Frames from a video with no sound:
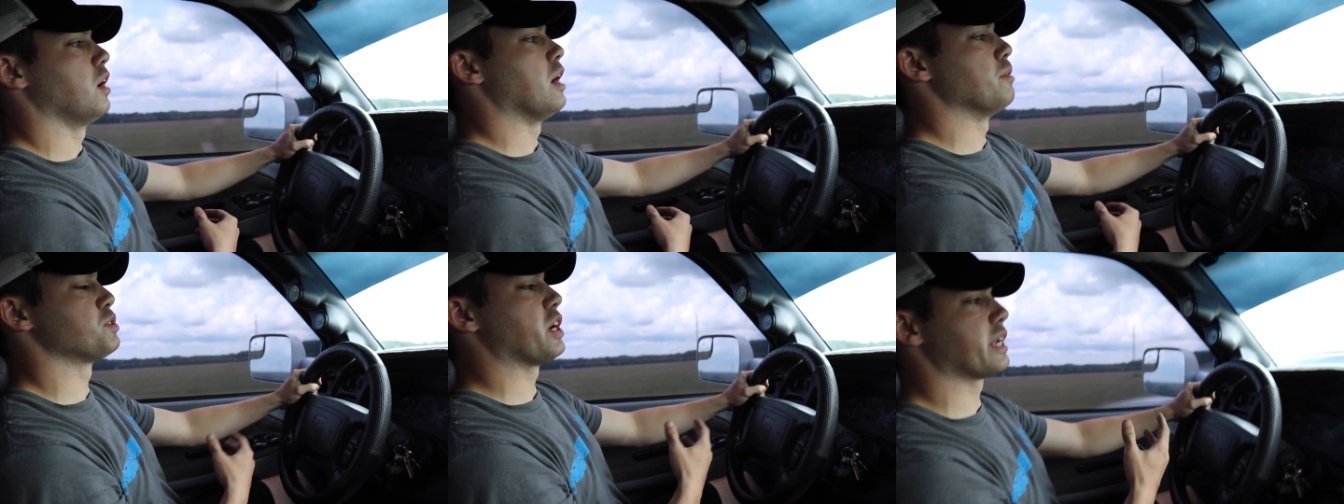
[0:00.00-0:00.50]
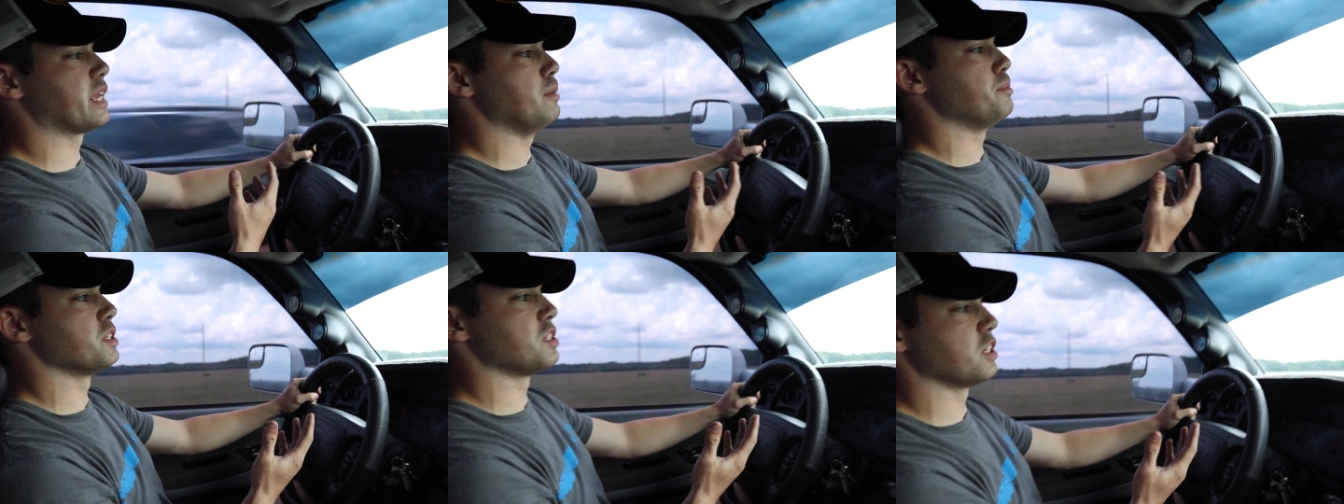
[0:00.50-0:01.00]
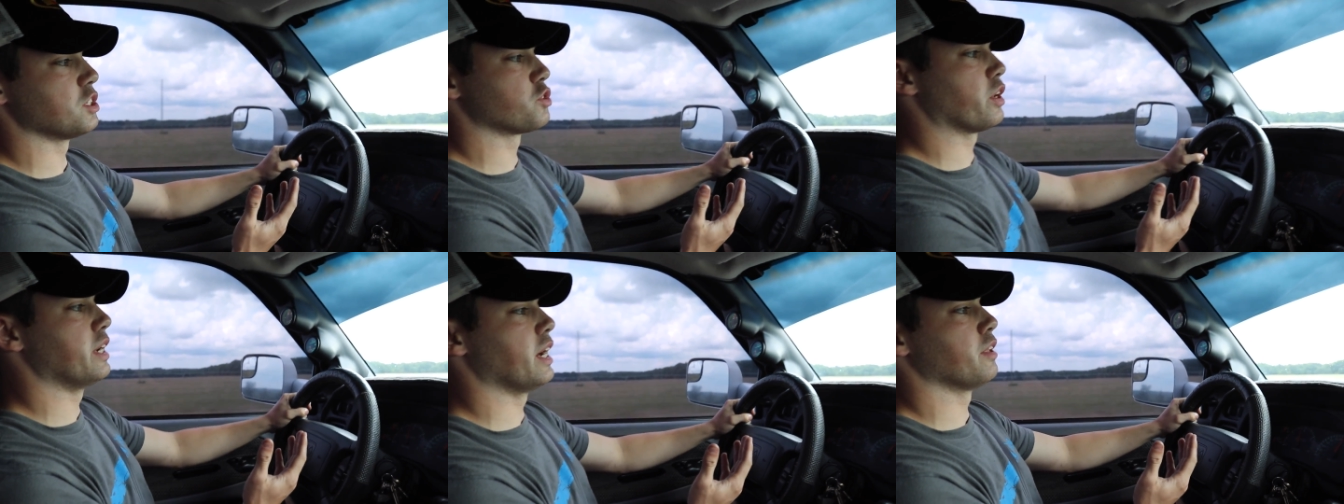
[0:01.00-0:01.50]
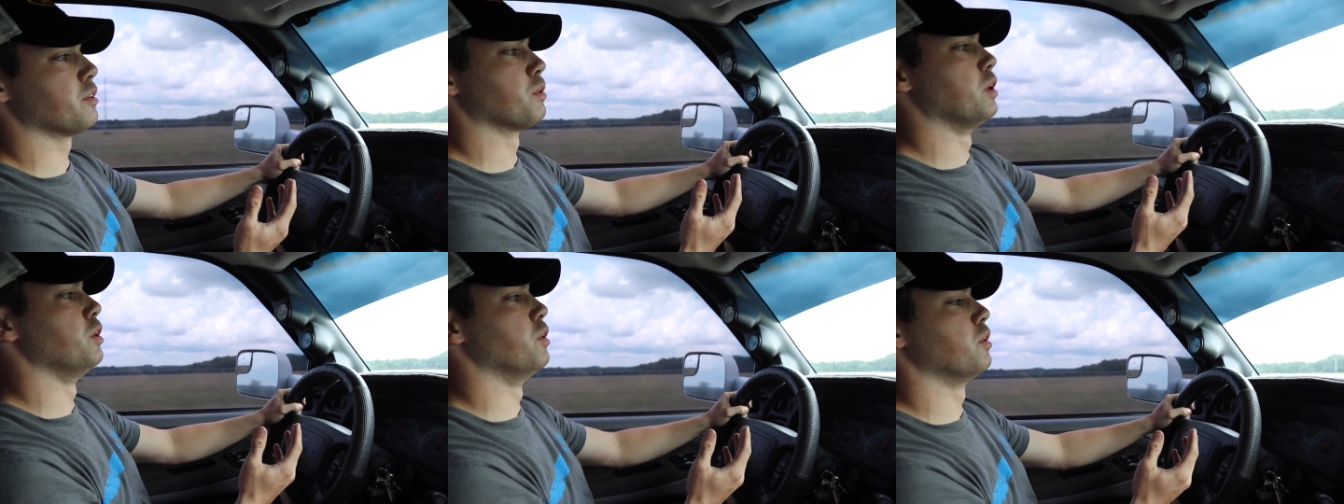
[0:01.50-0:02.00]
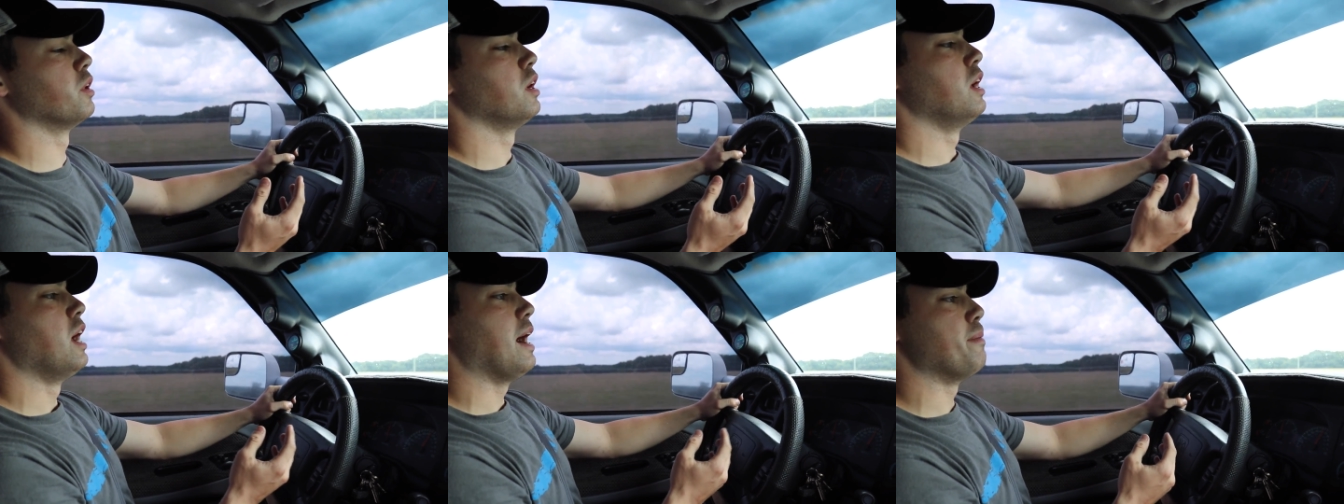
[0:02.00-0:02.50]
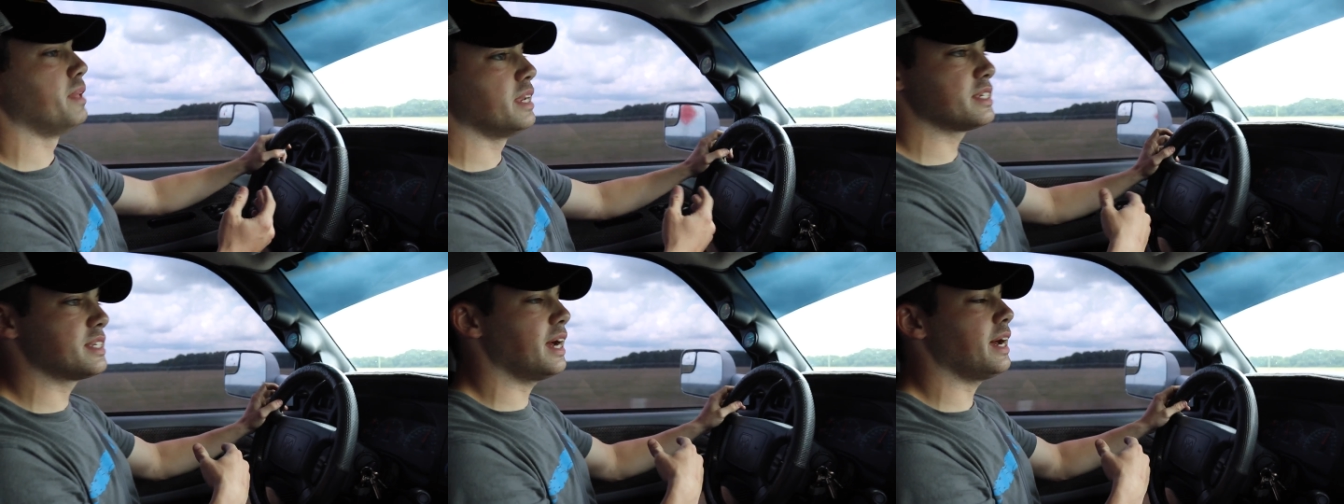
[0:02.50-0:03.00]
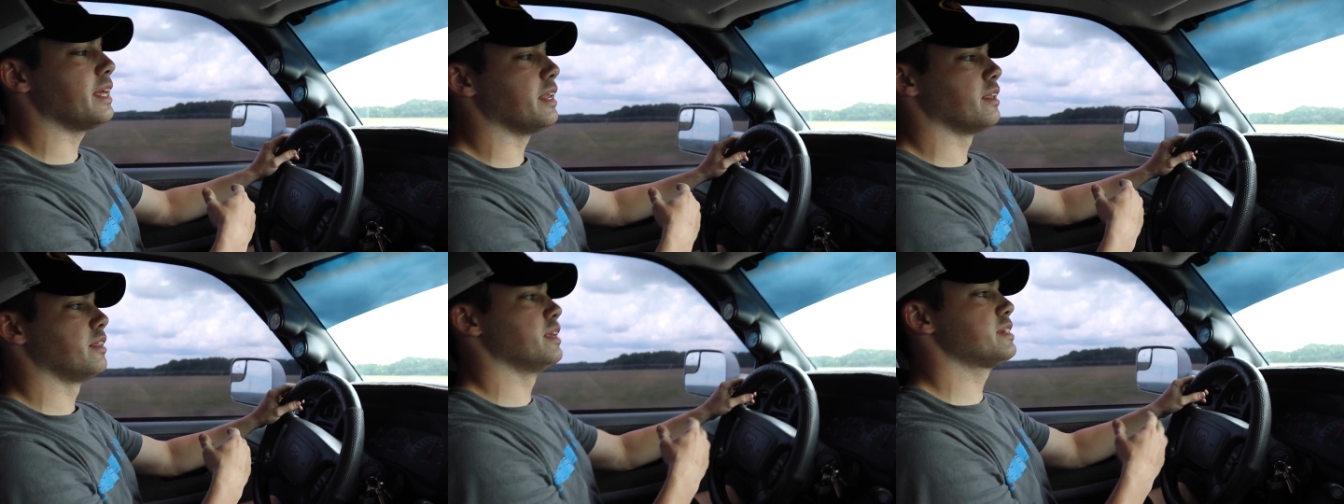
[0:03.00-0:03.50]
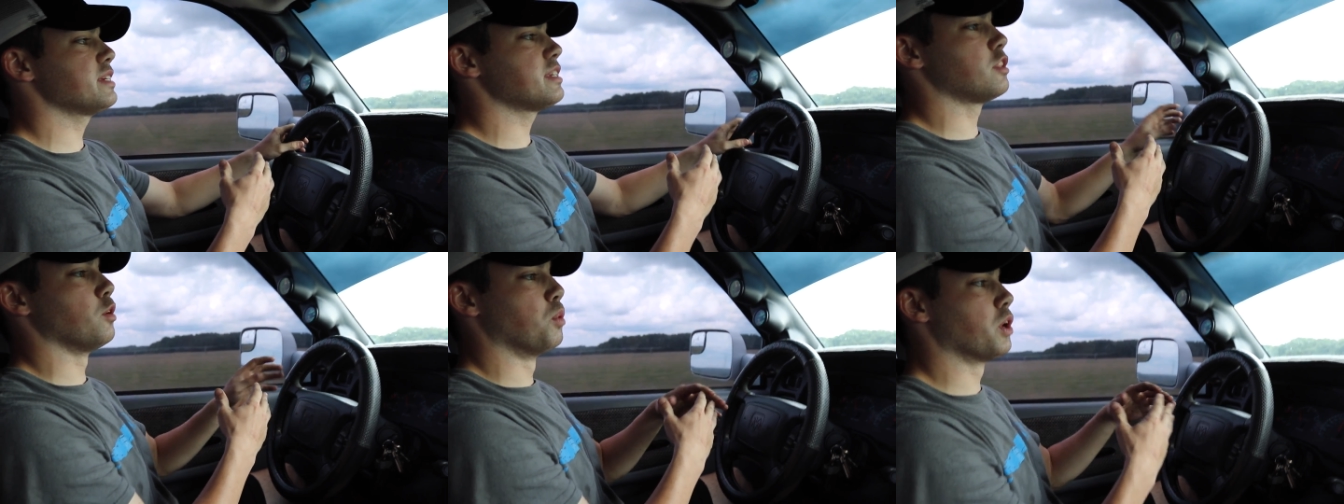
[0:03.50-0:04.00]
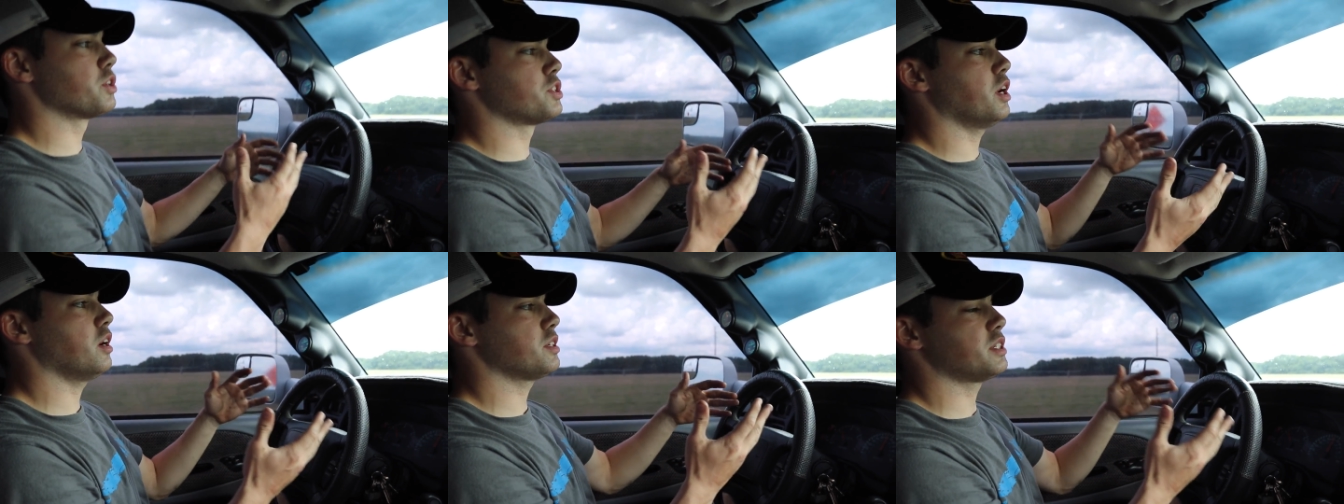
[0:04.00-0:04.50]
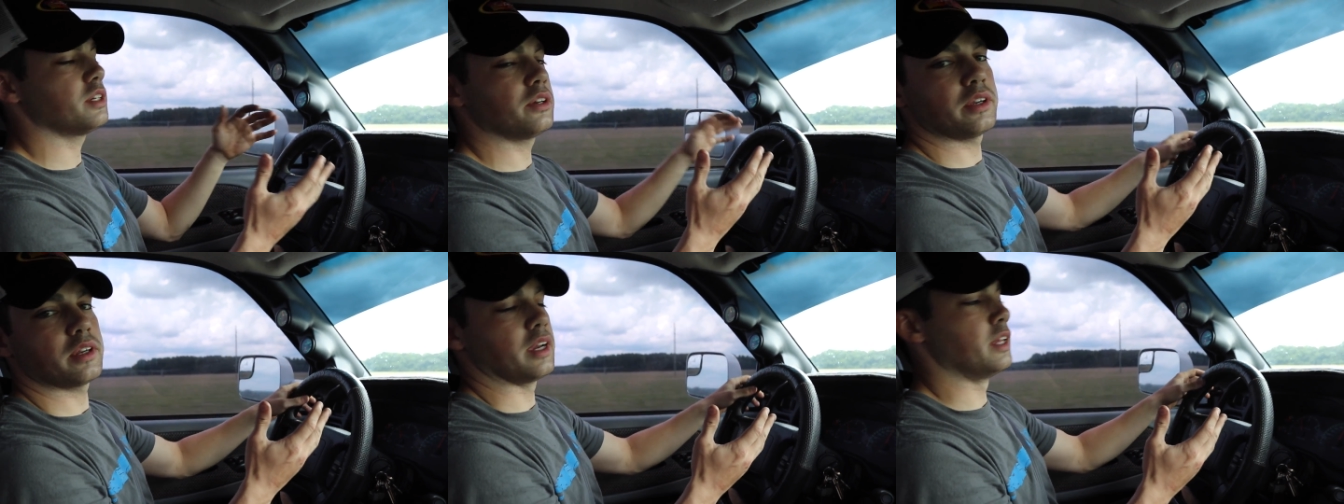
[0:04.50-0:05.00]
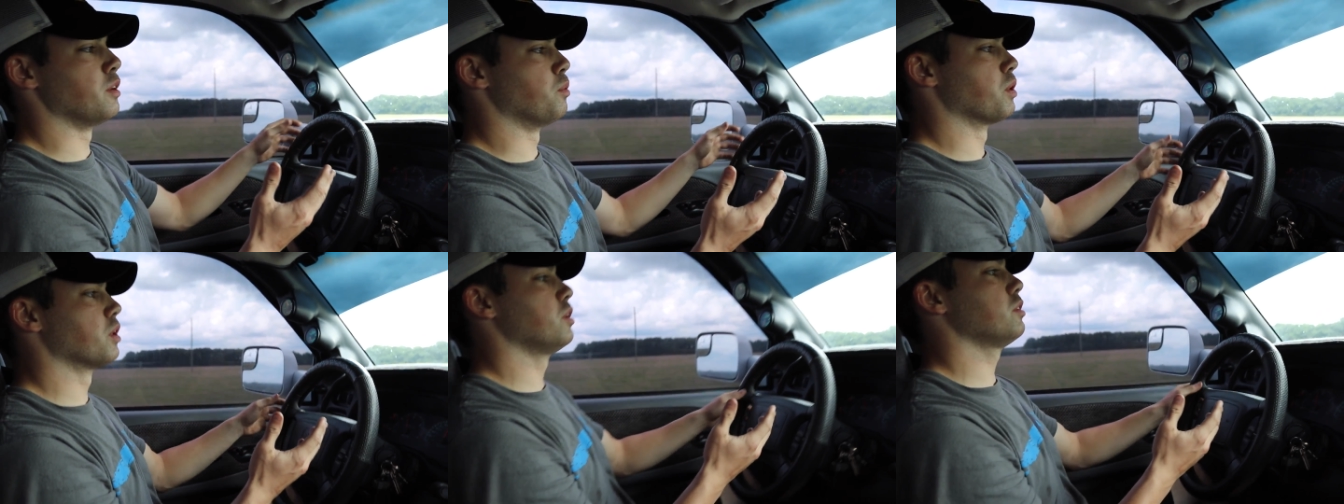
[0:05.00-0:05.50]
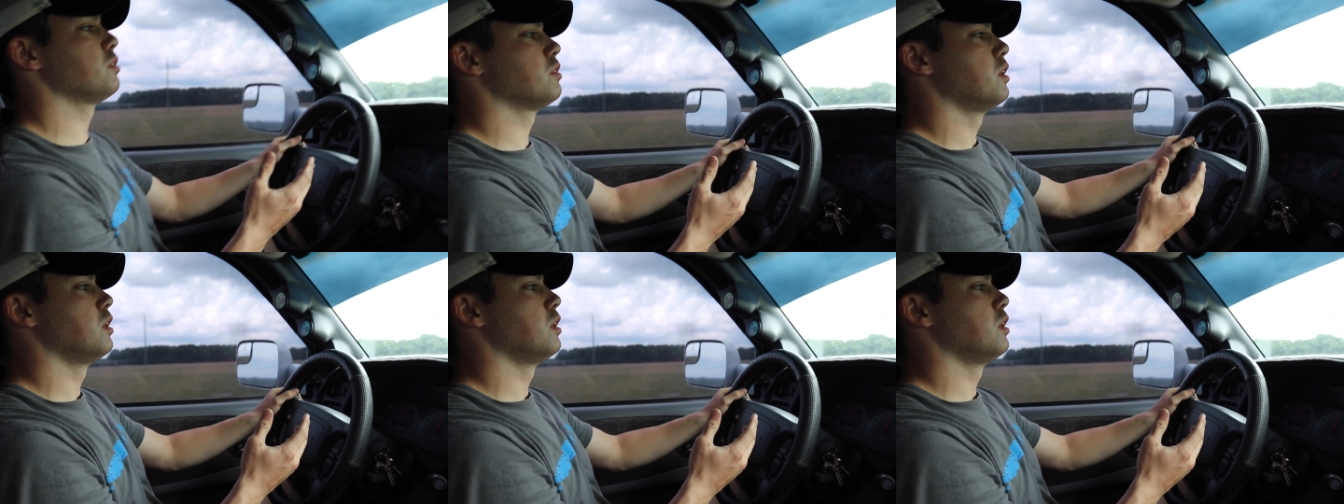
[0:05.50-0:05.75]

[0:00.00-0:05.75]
I'm trying to keep this thing straight down the road I mean it's not this isn't the worst Dodge steering in the world